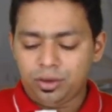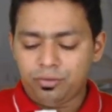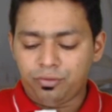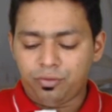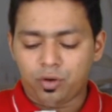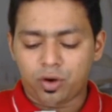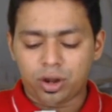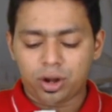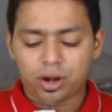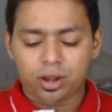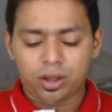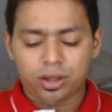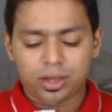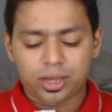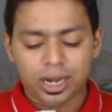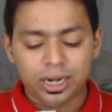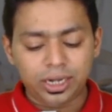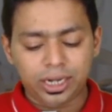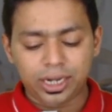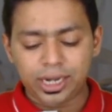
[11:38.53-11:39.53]
For
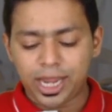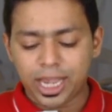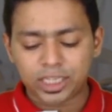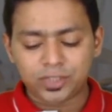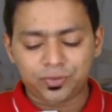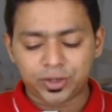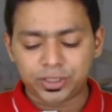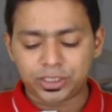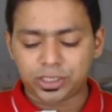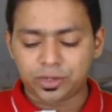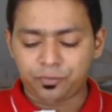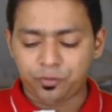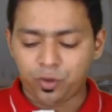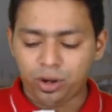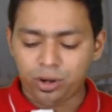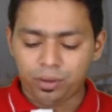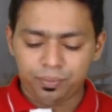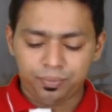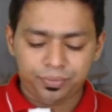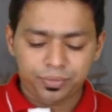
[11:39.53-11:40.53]
country X, first of
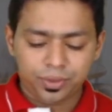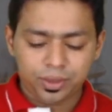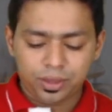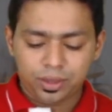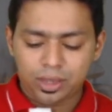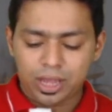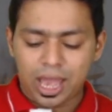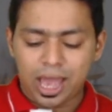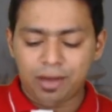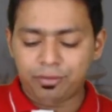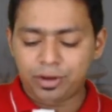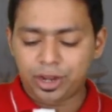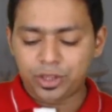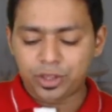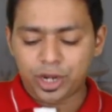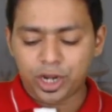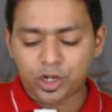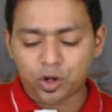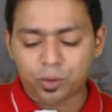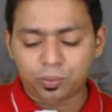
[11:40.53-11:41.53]
all,
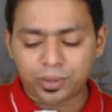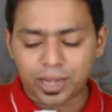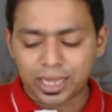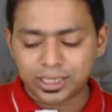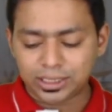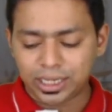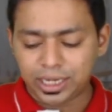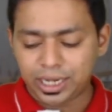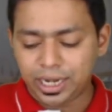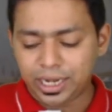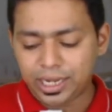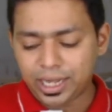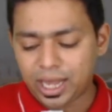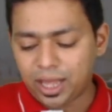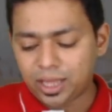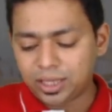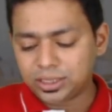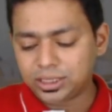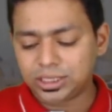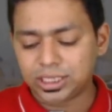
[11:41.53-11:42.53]
average rate of tax in
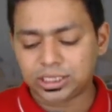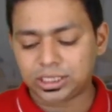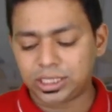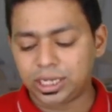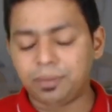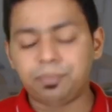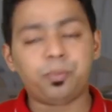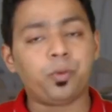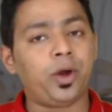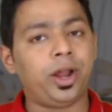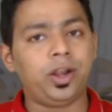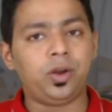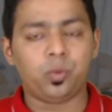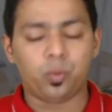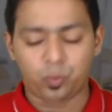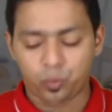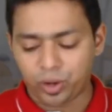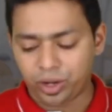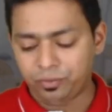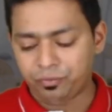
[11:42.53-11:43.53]
India
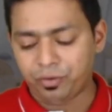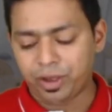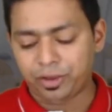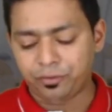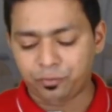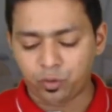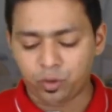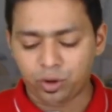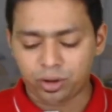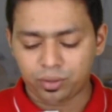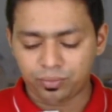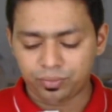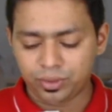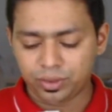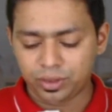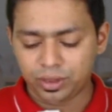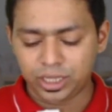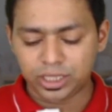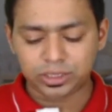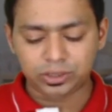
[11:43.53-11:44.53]
16.154.
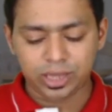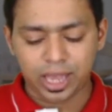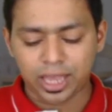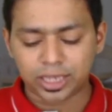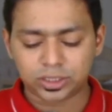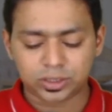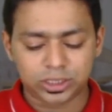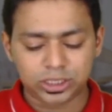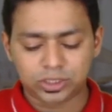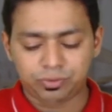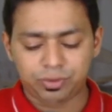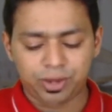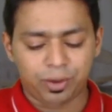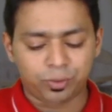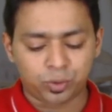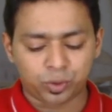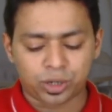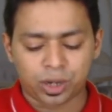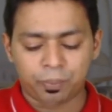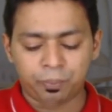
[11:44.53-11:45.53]
This we
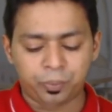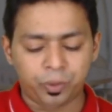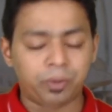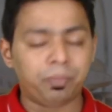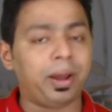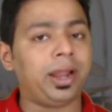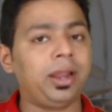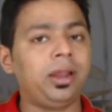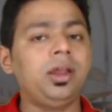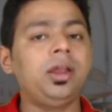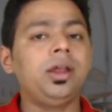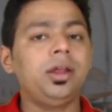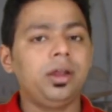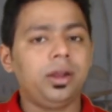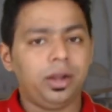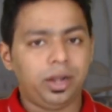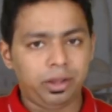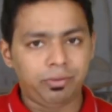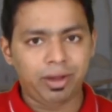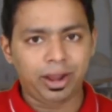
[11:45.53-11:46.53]
have to compute by
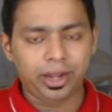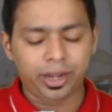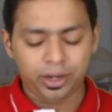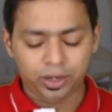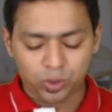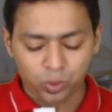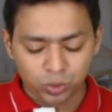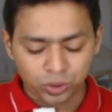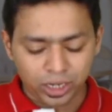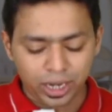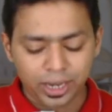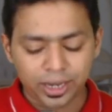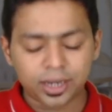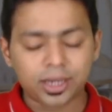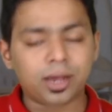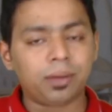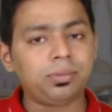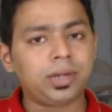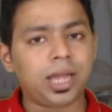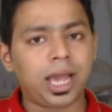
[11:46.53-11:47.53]
dividing total
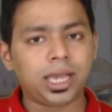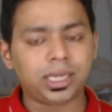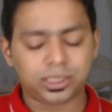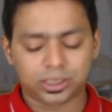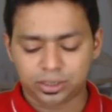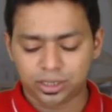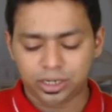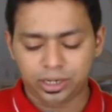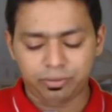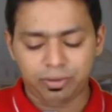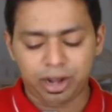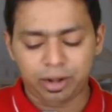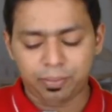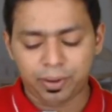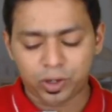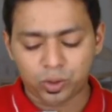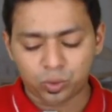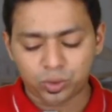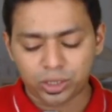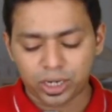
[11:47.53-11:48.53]
income tax divided
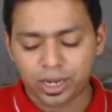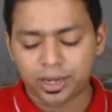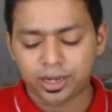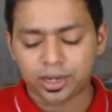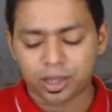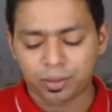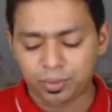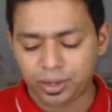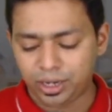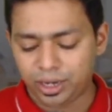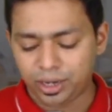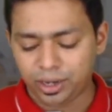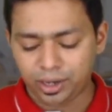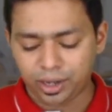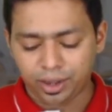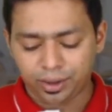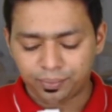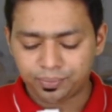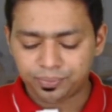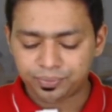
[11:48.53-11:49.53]
by total income in
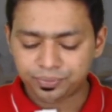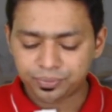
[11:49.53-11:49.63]
India.